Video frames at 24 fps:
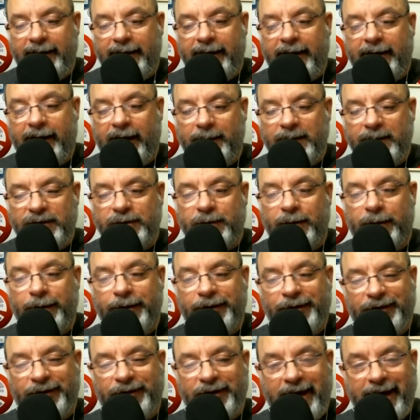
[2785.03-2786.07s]
And I'm just going to
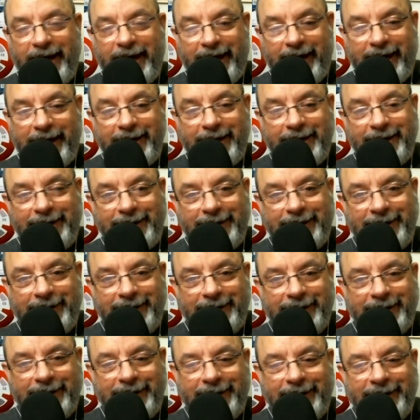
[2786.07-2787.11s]
say,
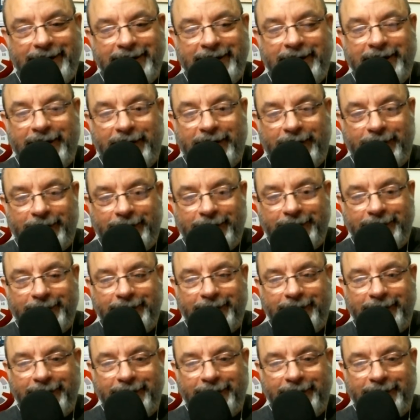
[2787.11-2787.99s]
you know,